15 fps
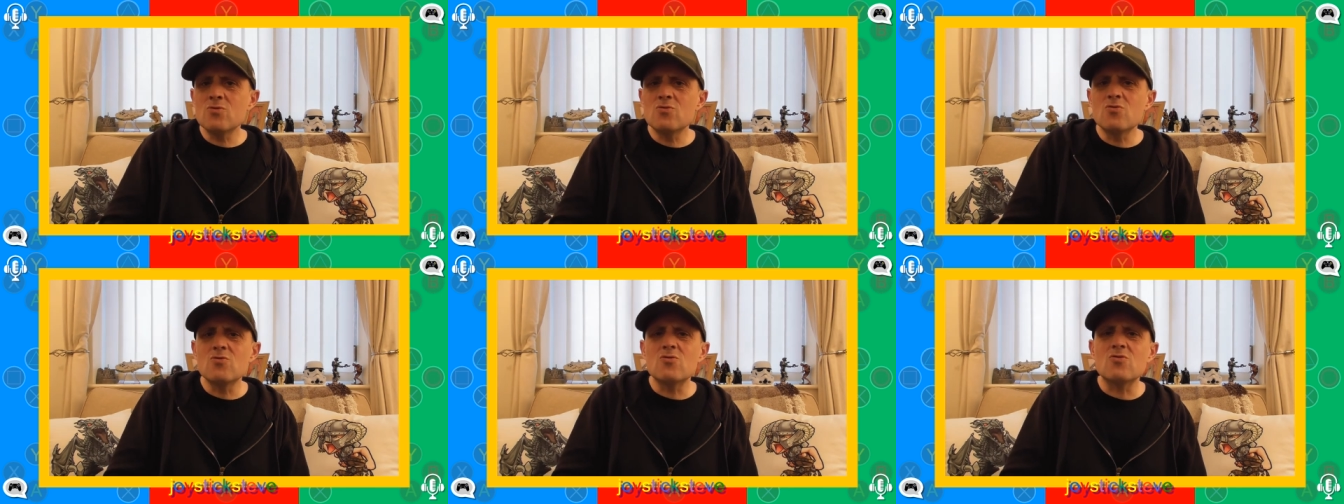
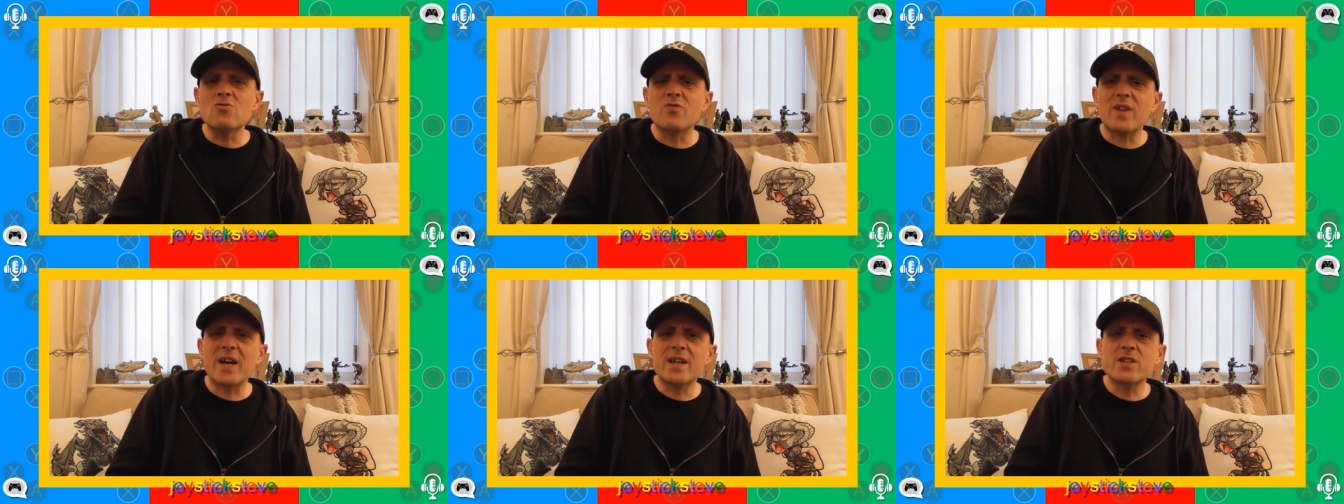
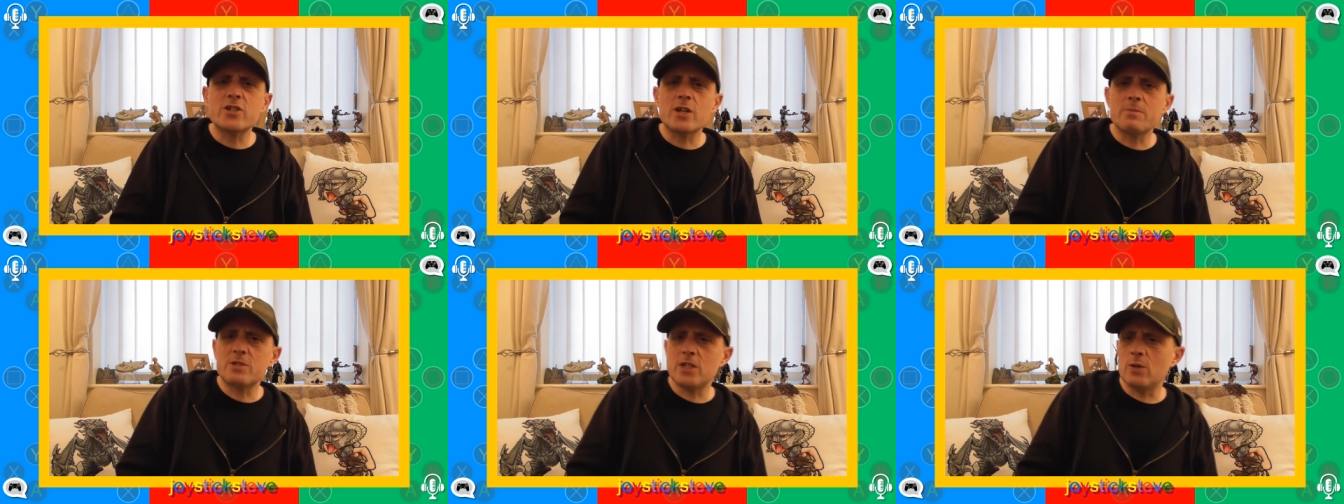Ooh,
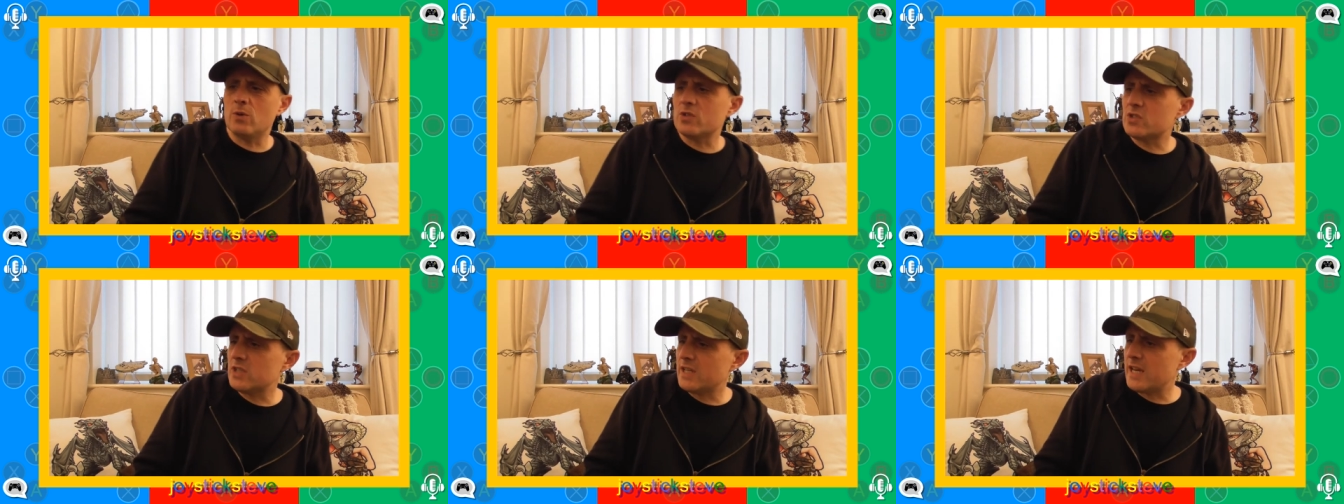flagons up
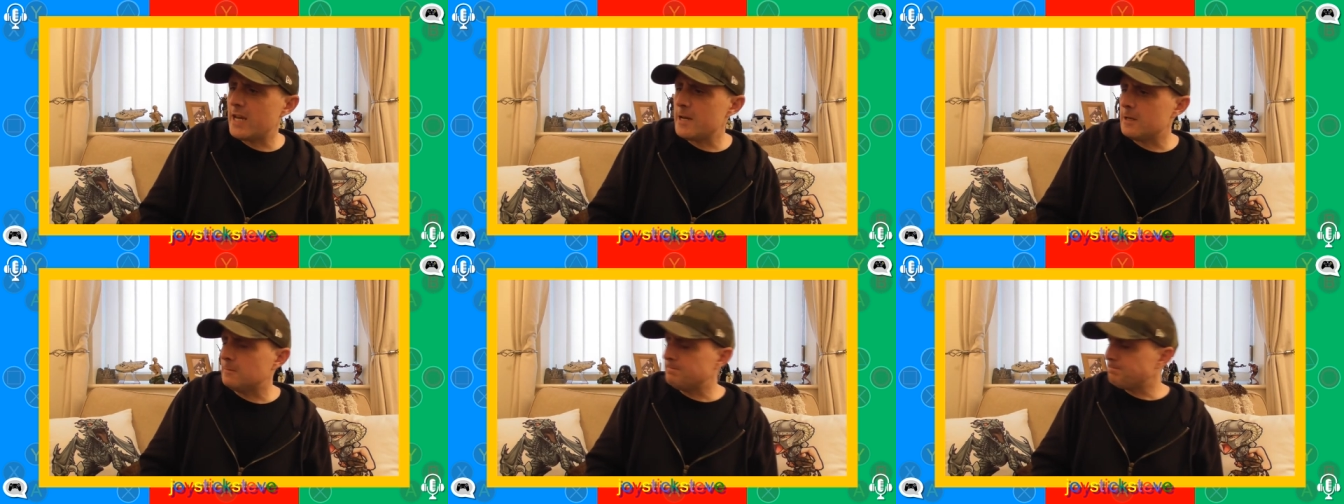to you once
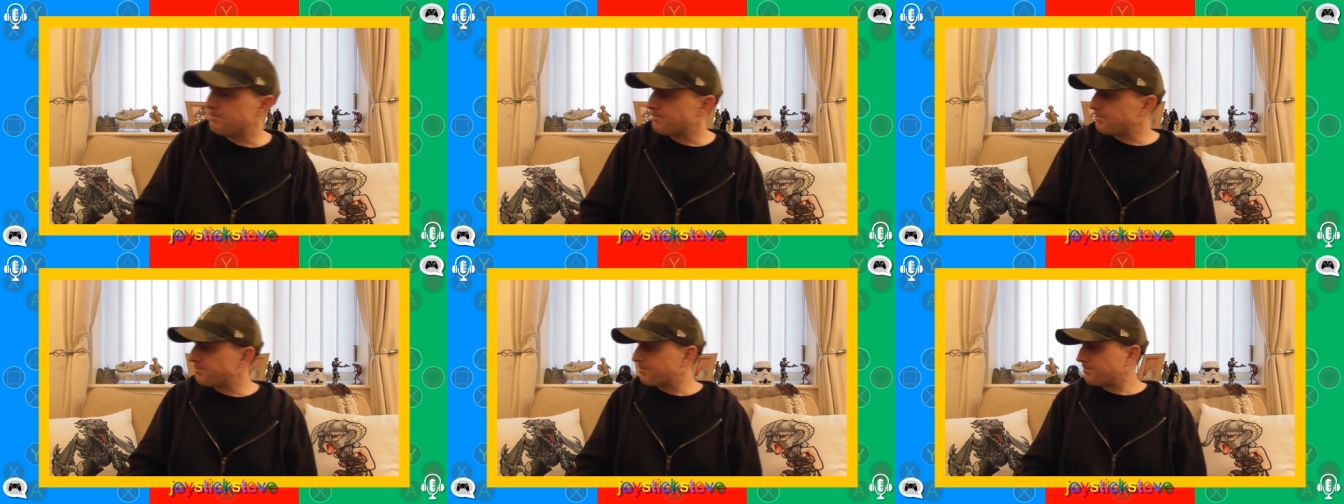again.
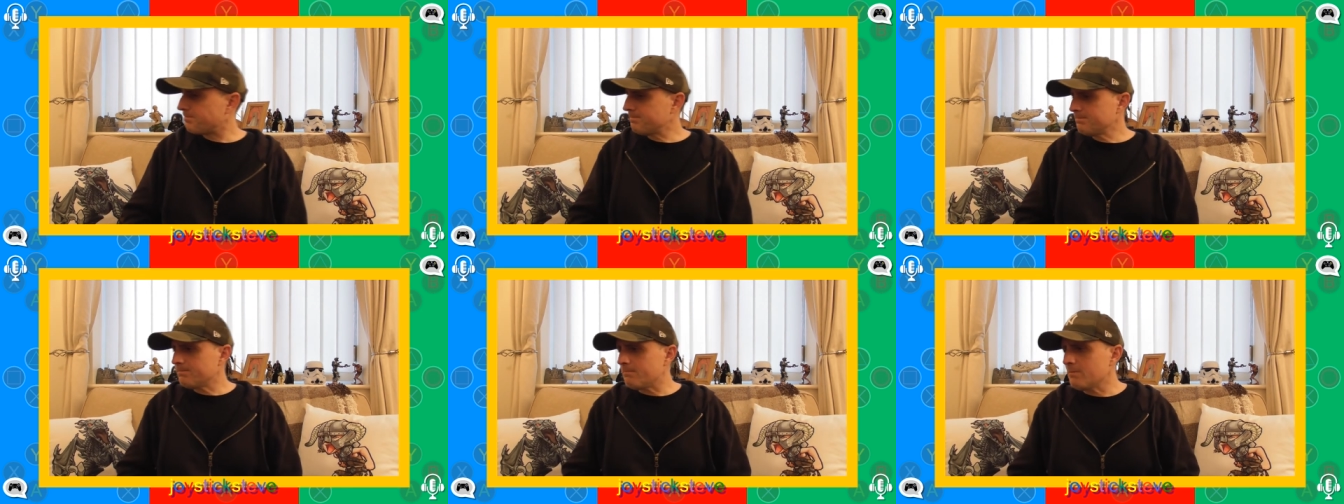
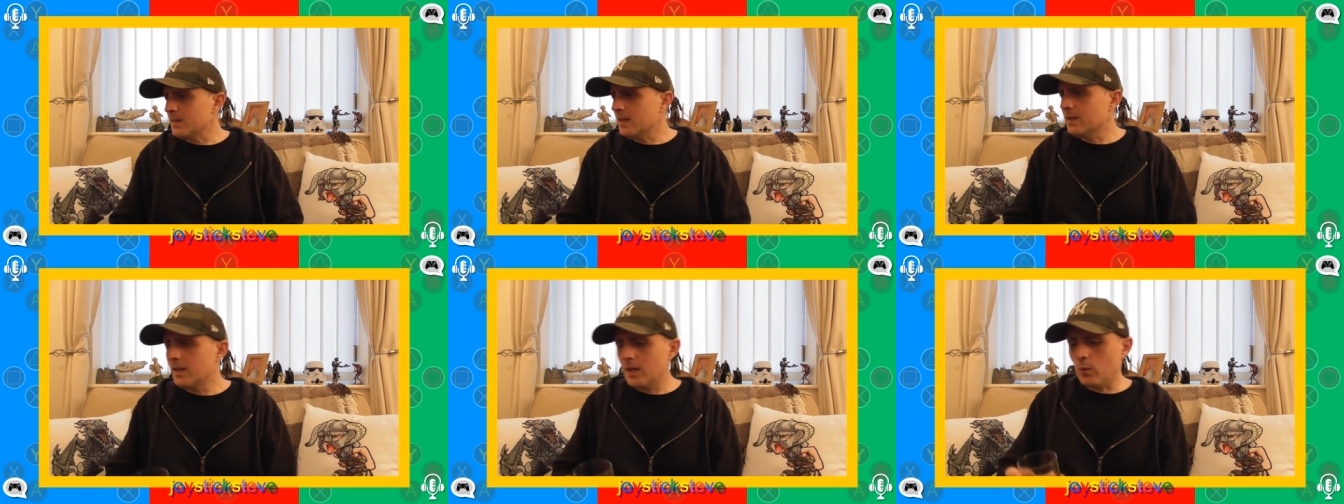
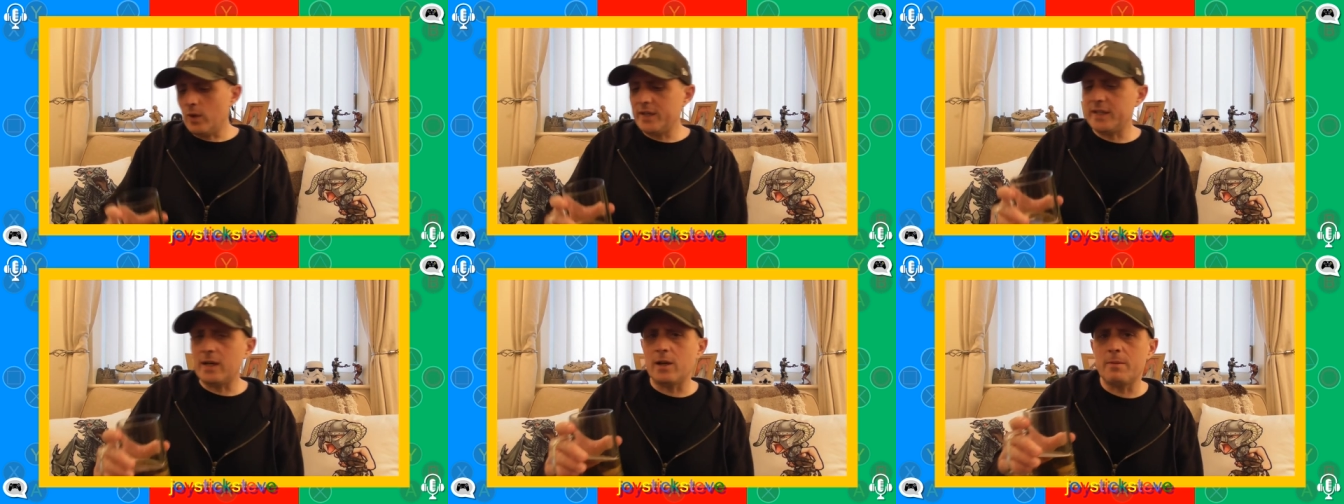
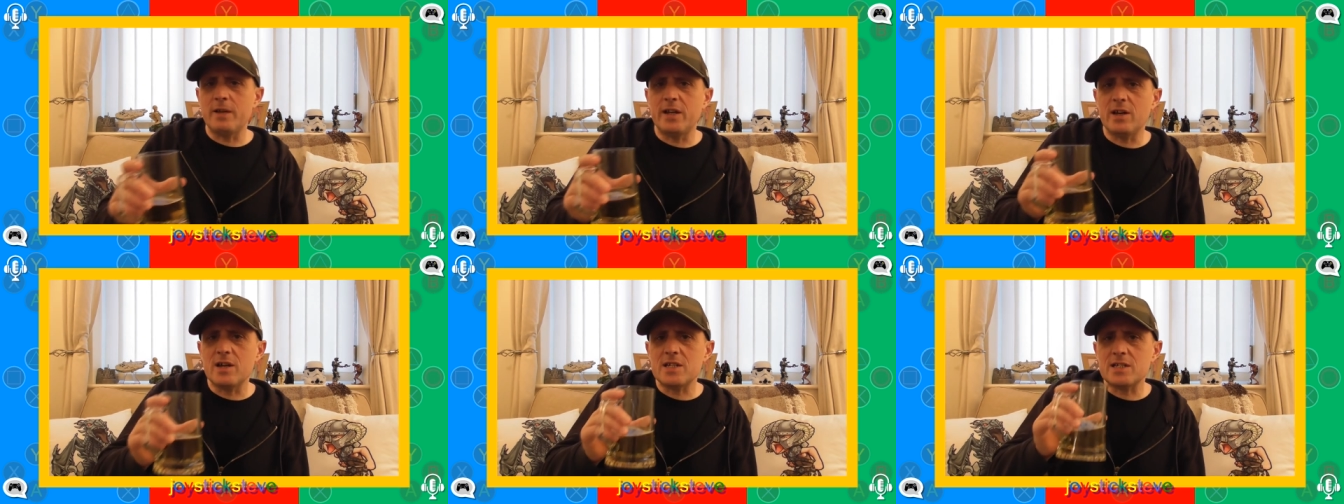It went down
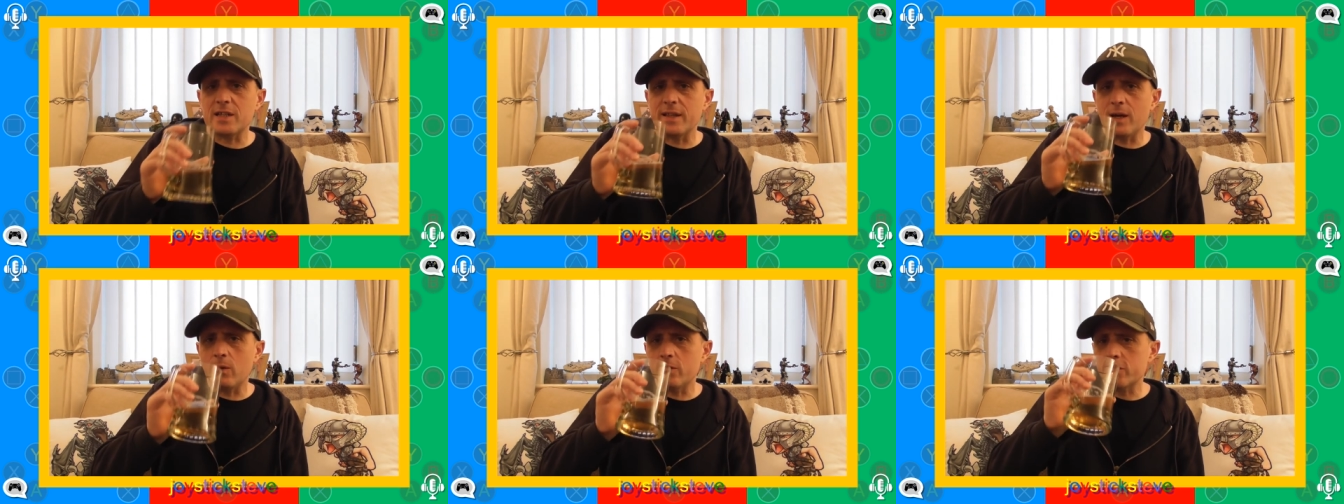a bit
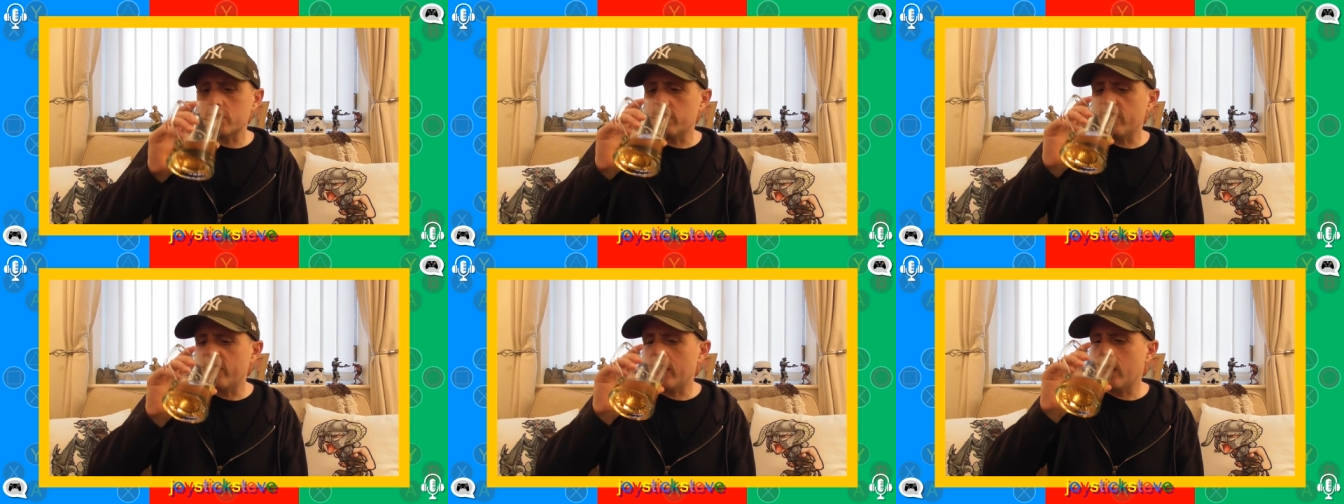nicely, that
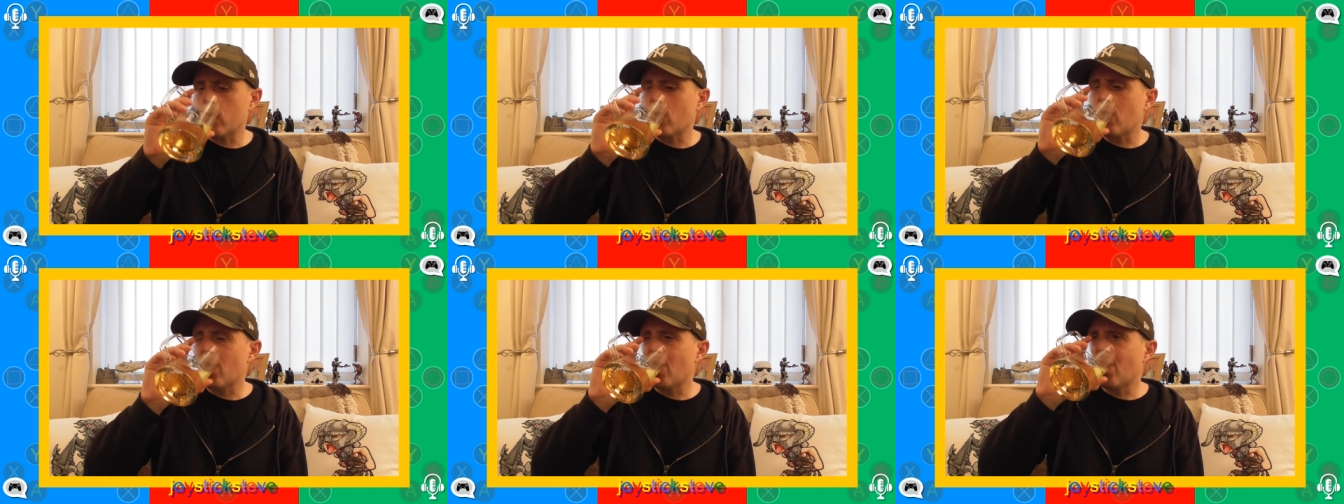one, to be
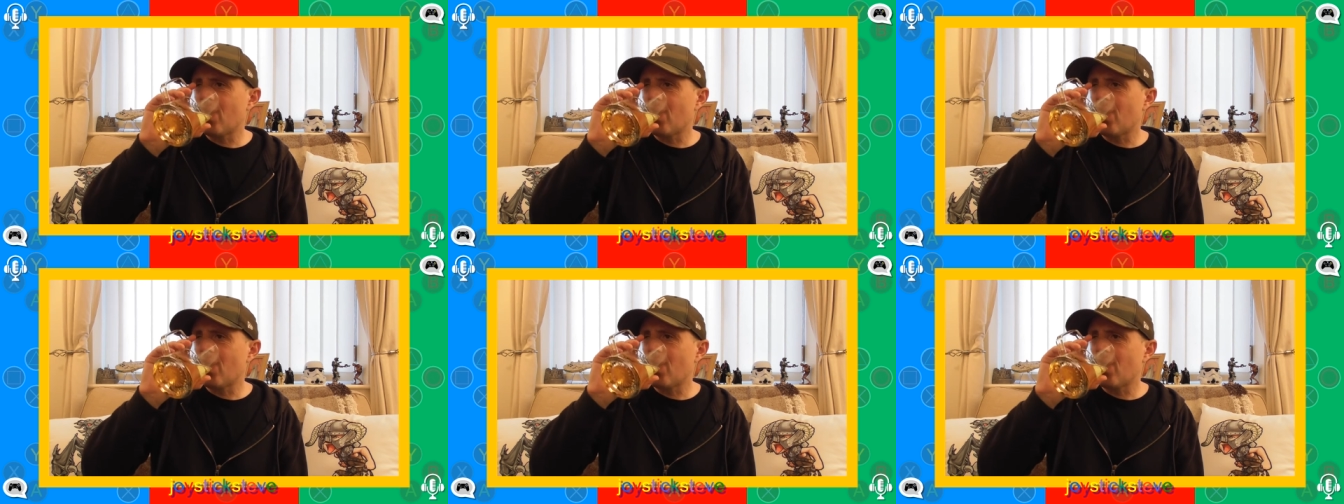fair.